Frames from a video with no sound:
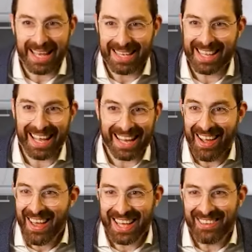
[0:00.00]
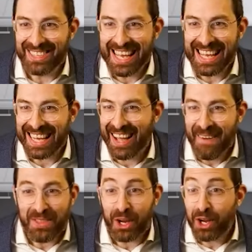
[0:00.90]
days, like you know I'm saying, like
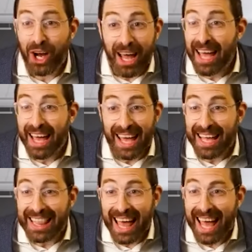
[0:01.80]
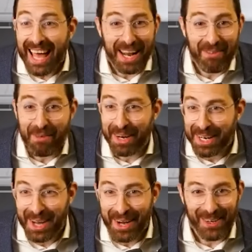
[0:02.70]
the kaela that
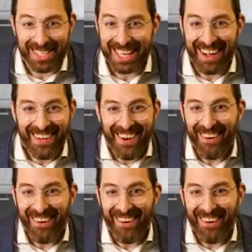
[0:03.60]
everybody knows, like